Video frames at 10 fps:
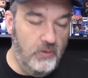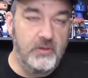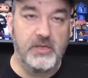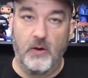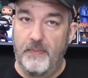
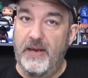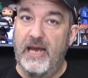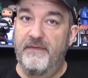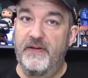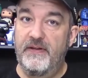So I
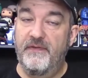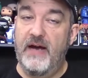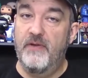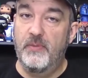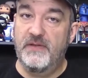paid
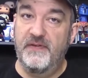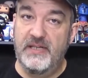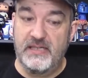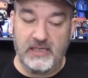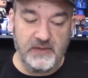$55, almost
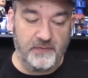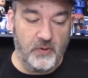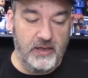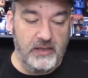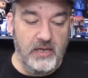$56
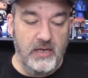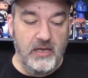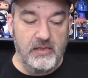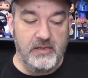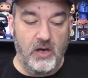for it.
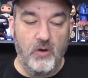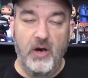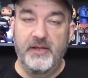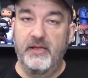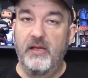So
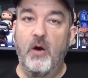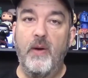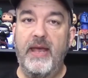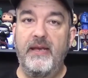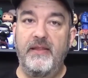on the
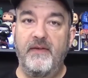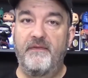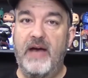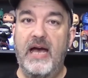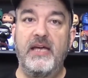low end, the
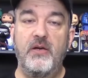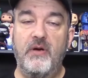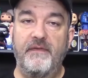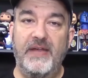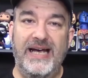value
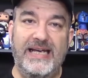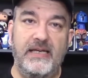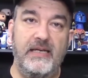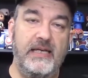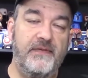of the
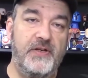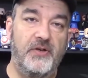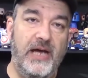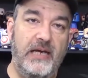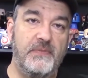
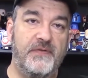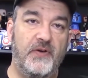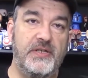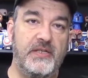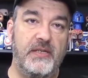individual items
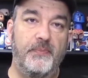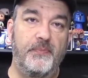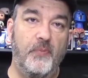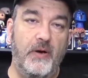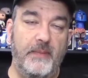versus
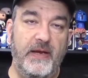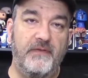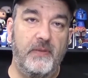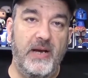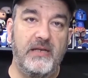what I paid
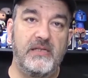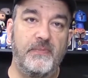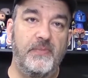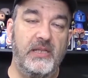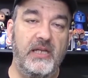for the box is
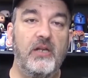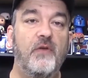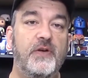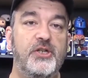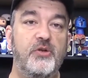a little
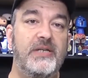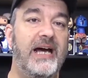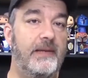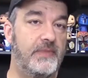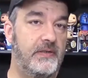over 2
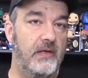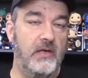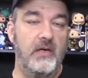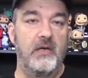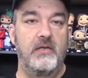times.
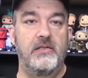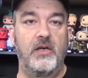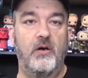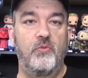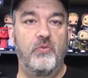
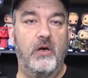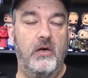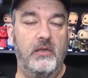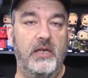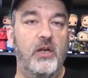So
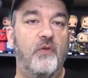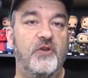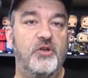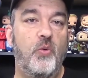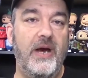a little
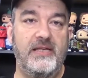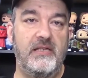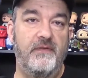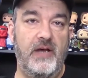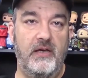over twice
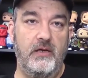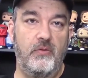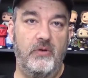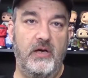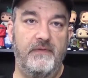the
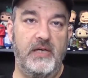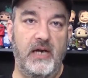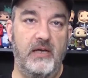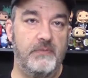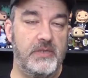value of
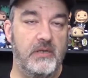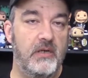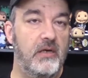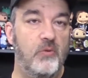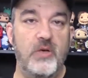the items,
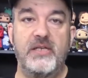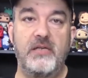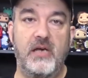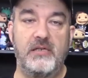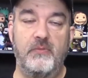which
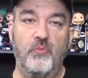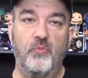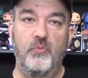is awesome.